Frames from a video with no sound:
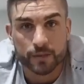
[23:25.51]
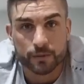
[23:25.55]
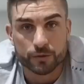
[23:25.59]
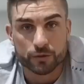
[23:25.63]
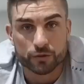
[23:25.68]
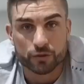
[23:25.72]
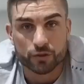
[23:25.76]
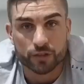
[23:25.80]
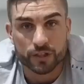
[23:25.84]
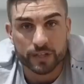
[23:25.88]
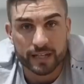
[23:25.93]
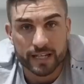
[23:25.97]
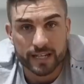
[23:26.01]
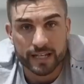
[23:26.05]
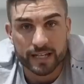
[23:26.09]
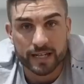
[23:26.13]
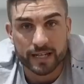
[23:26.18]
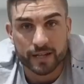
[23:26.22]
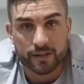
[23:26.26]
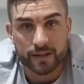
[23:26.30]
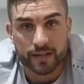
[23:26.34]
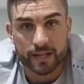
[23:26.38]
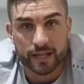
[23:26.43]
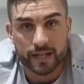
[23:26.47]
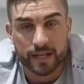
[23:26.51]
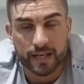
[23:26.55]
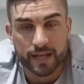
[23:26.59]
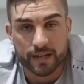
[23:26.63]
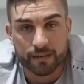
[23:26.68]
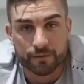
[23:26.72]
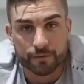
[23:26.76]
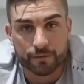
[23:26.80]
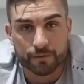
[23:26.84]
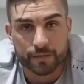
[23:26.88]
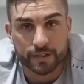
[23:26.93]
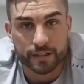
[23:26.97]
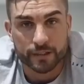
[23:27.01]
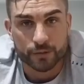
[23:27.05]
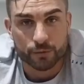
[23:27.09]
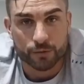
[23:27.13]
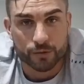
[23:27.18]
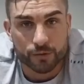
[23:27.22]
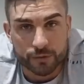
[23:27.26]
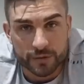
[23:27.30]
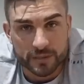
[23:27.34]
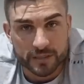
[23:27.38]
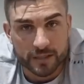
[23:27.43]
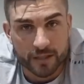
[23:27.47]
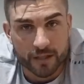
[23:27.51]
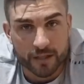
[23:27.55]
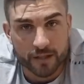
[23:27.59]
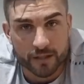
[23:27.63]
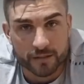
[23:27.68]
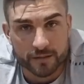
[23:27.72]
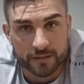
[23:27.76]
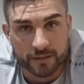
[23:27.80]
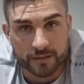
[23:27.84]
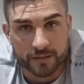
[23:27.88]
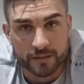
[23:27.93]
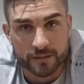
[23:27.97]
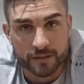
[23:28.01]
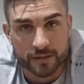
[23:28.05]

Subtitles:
We've just got to get out there and finish what we started.